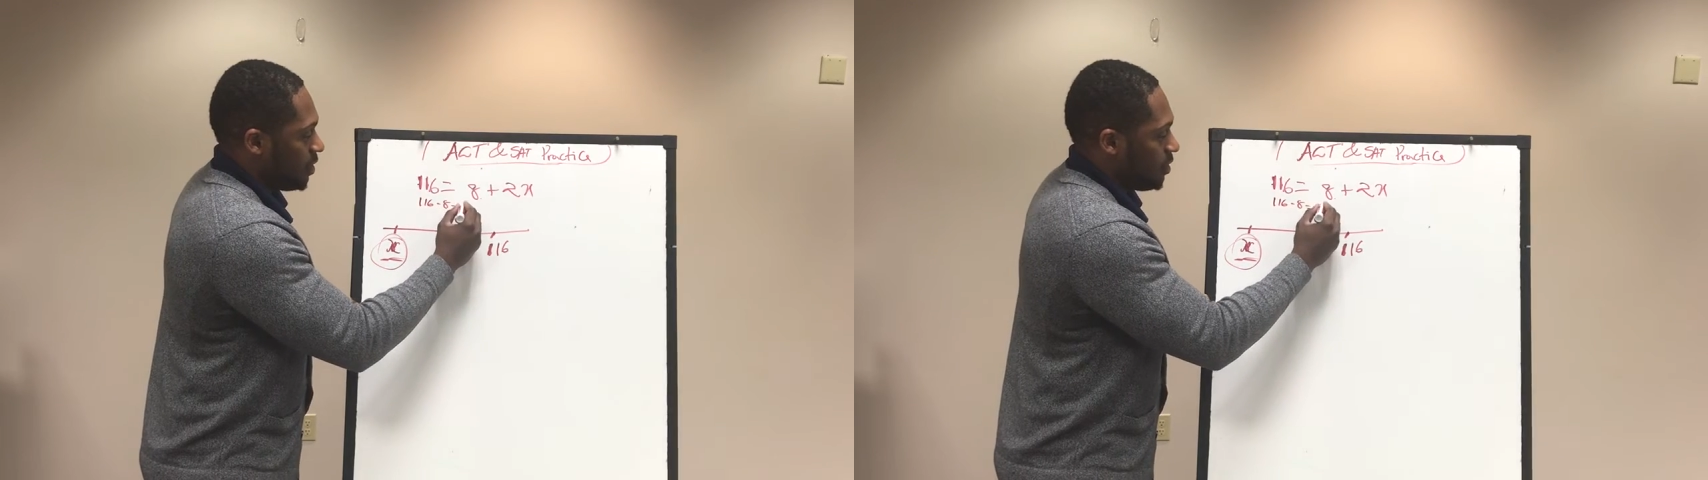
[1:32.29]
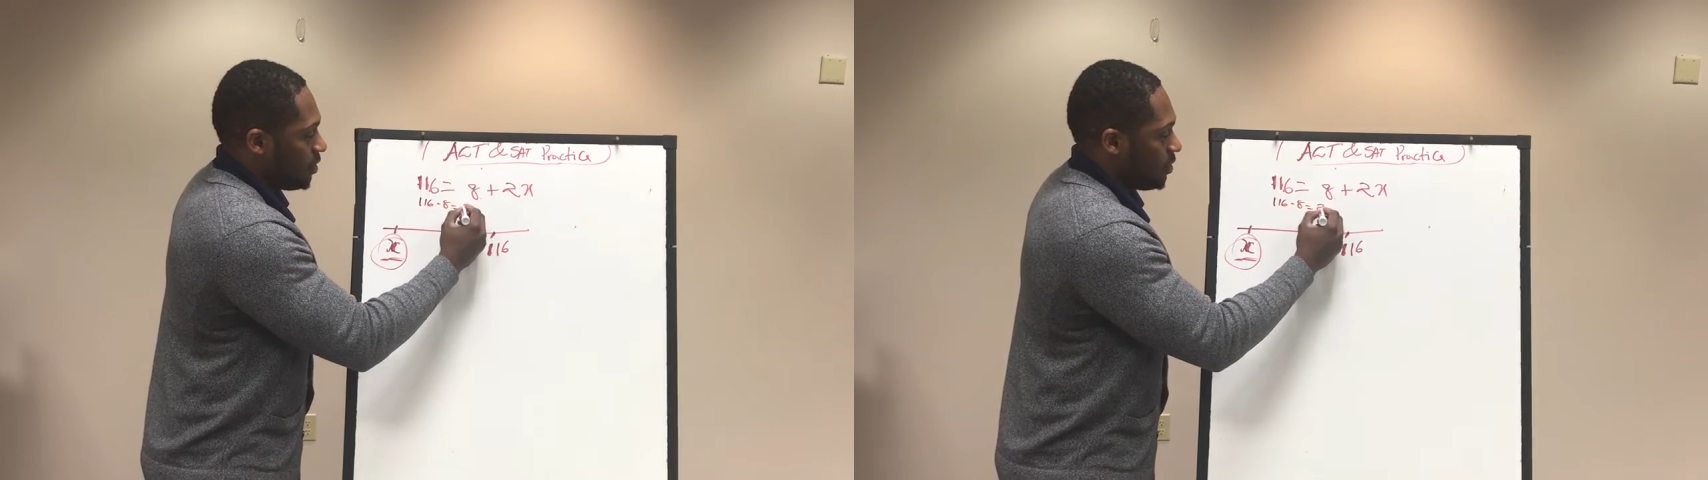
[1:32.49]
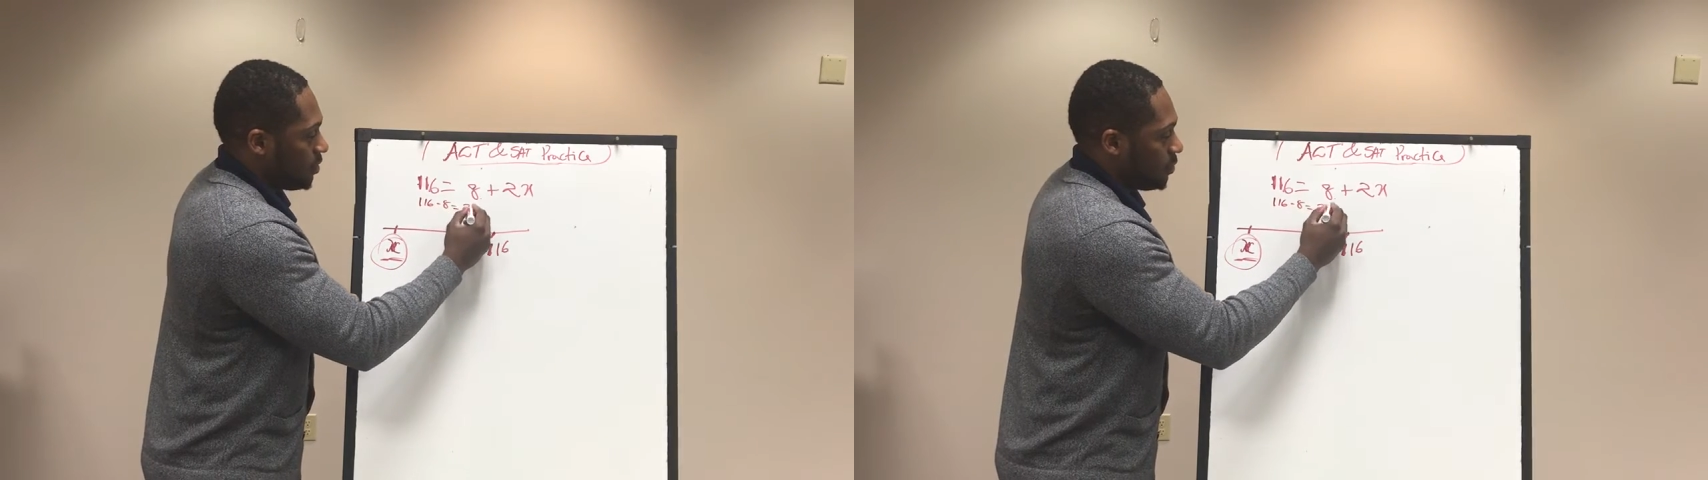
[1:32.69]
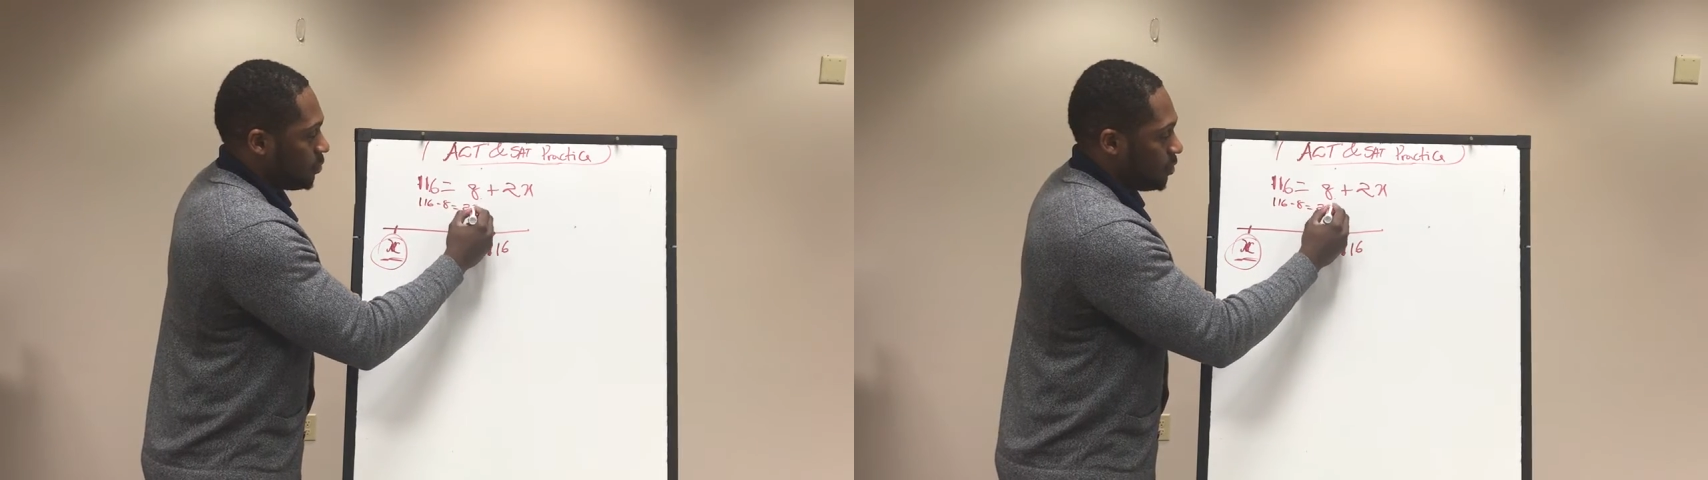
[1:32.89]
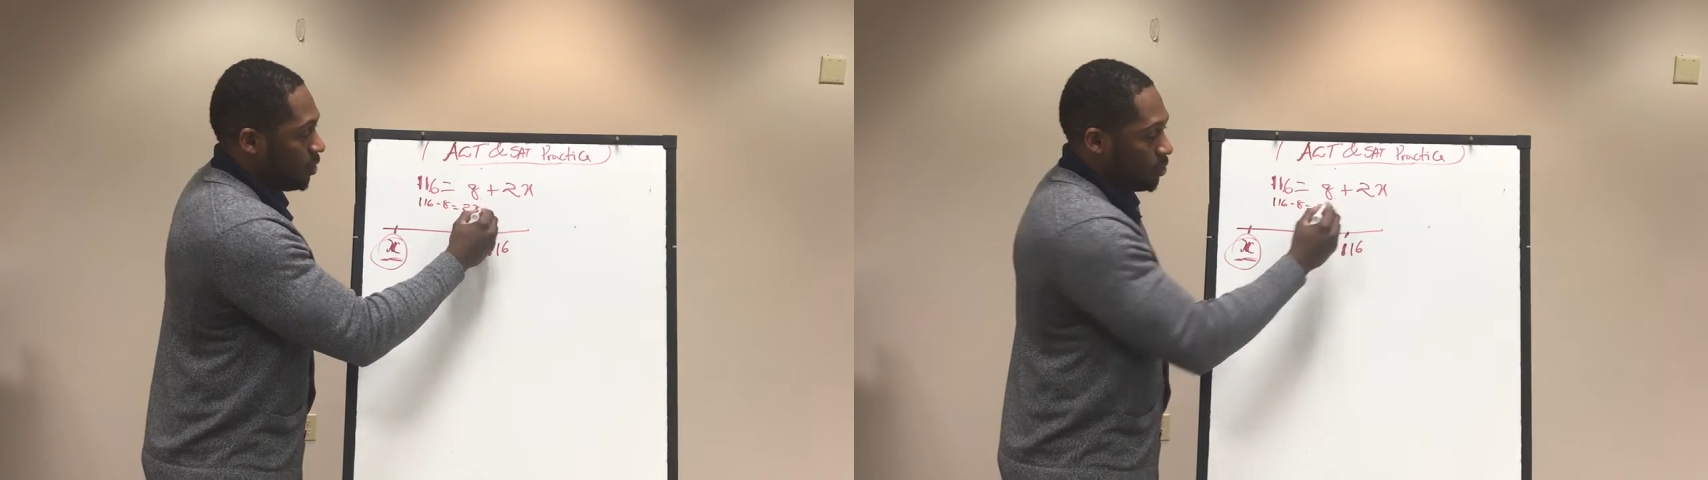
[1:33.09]
8x,
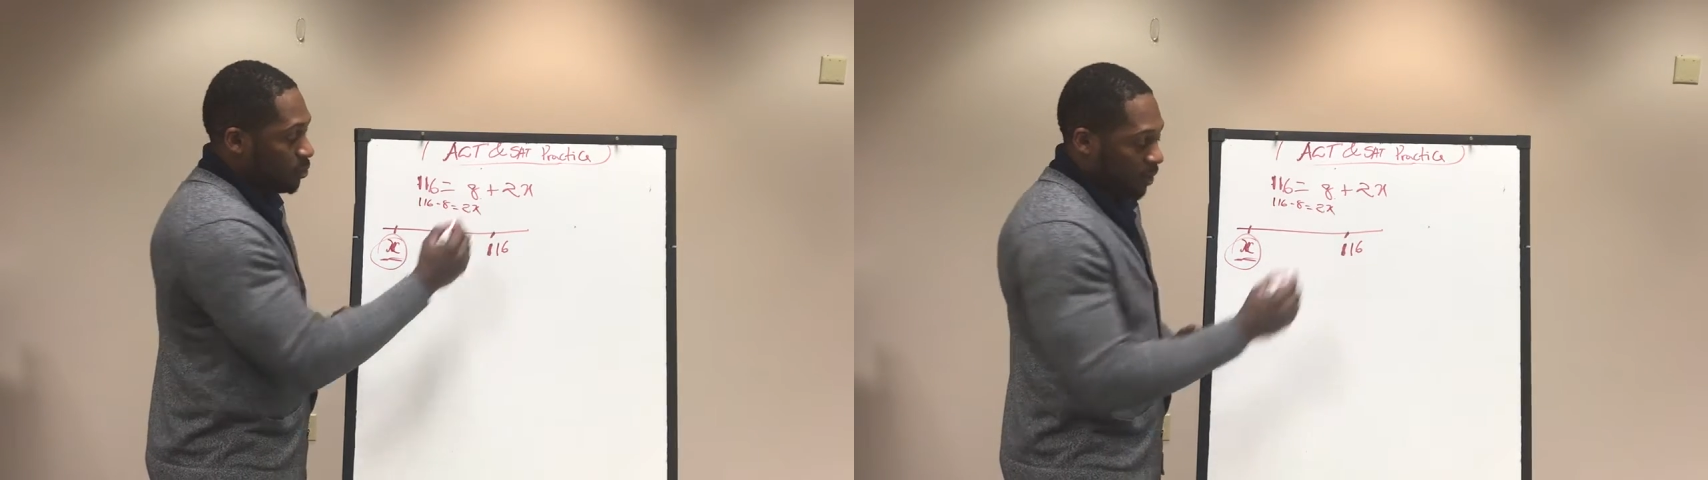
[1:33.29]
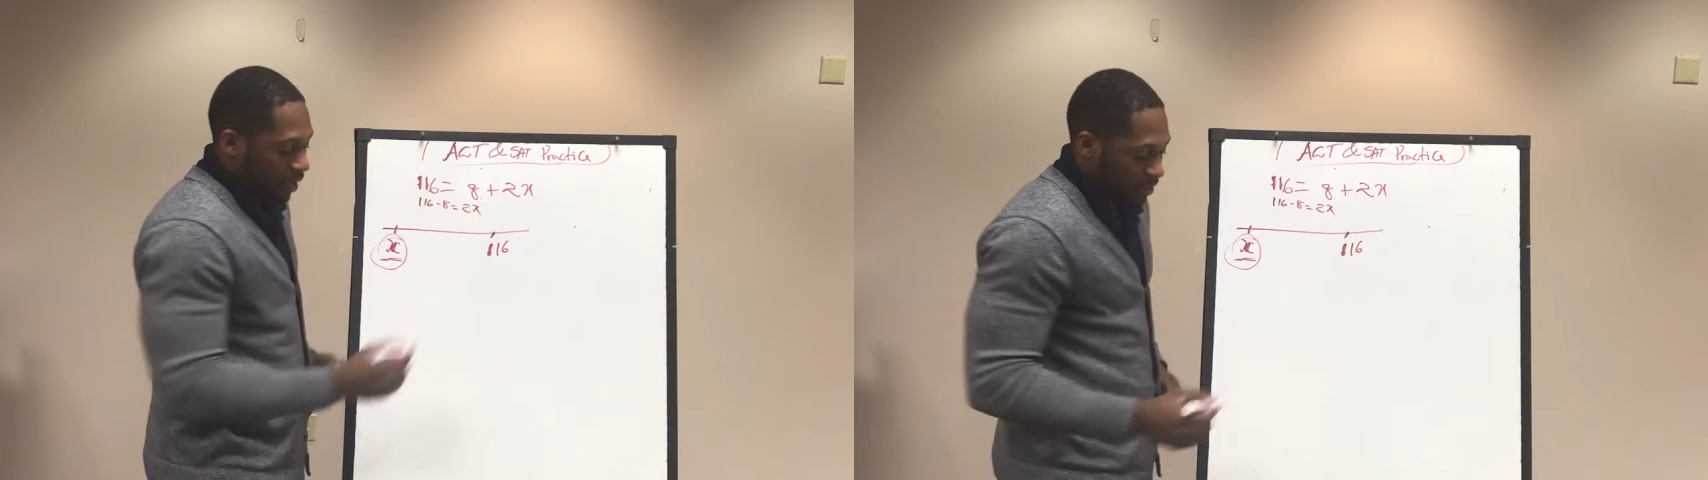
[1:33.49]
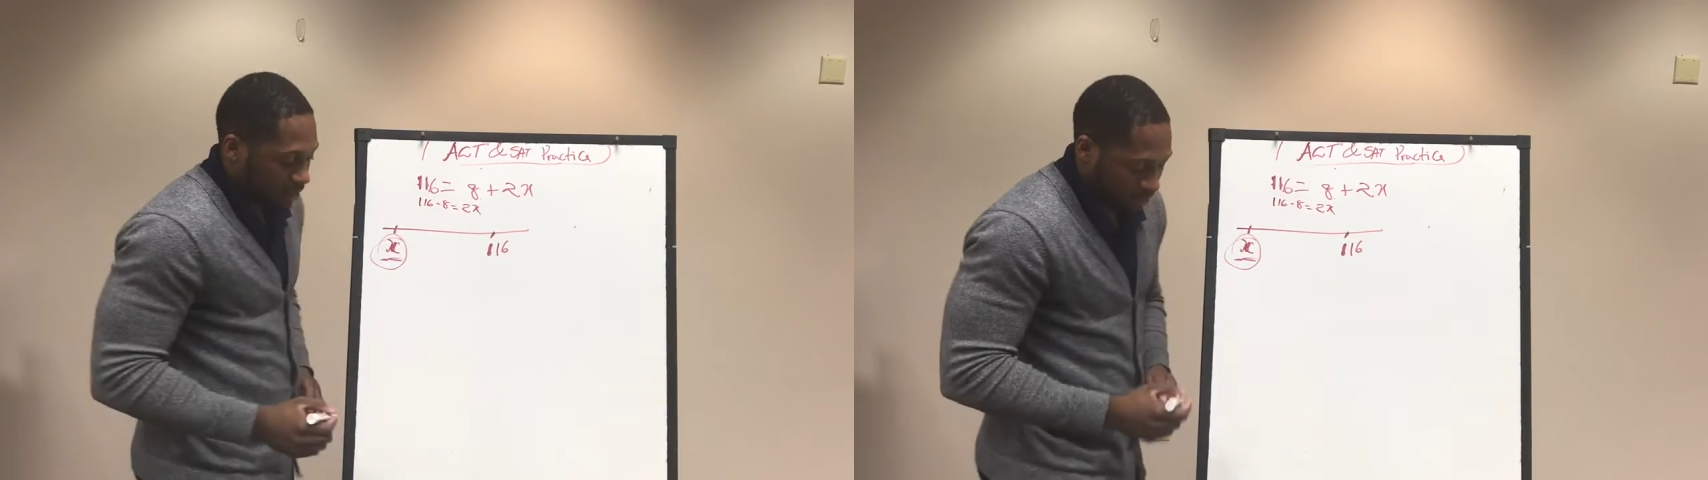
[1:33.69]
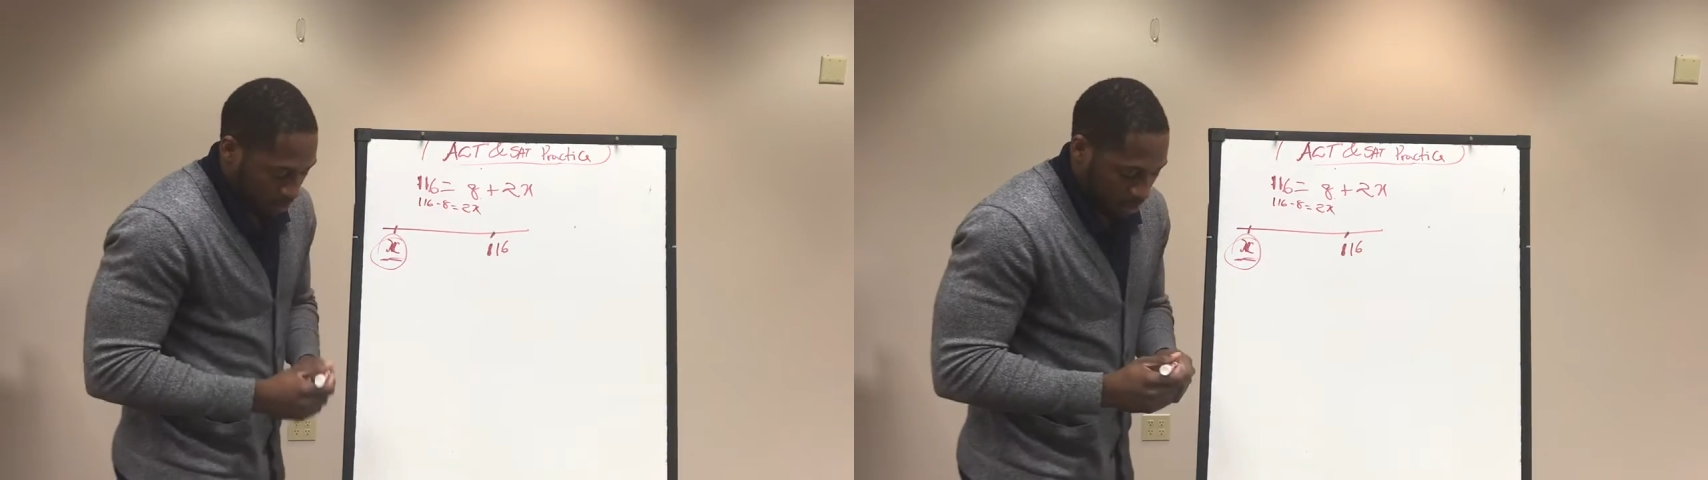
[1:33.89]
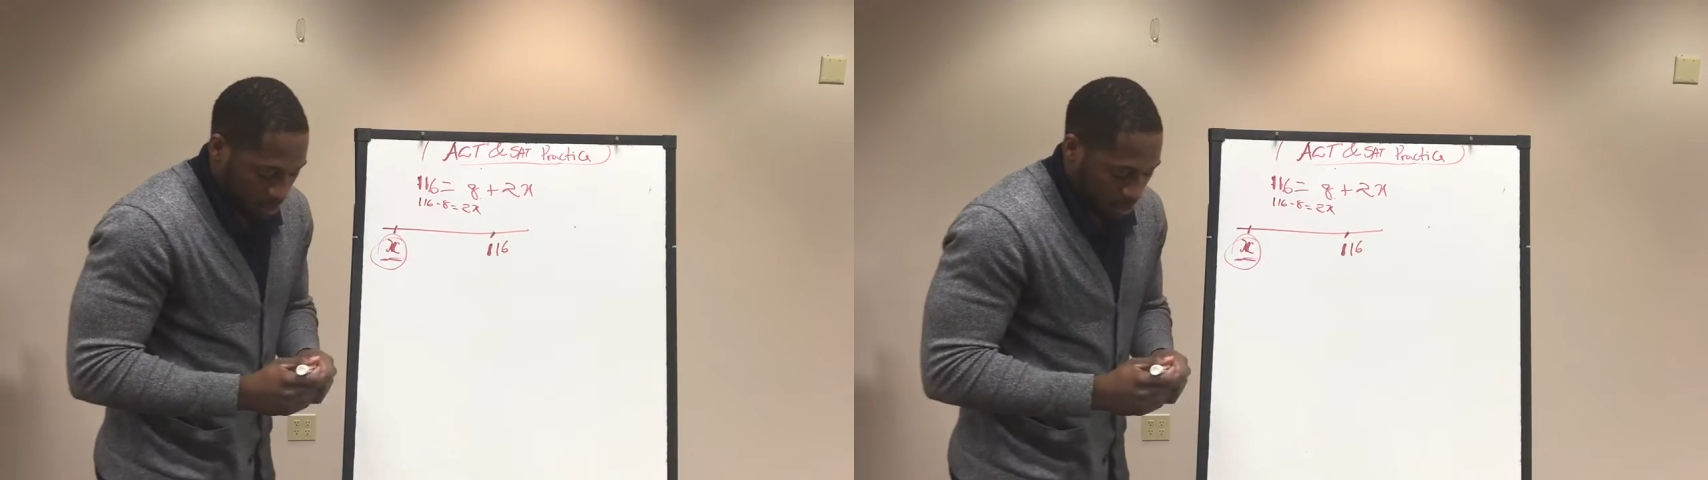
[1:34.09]
2x.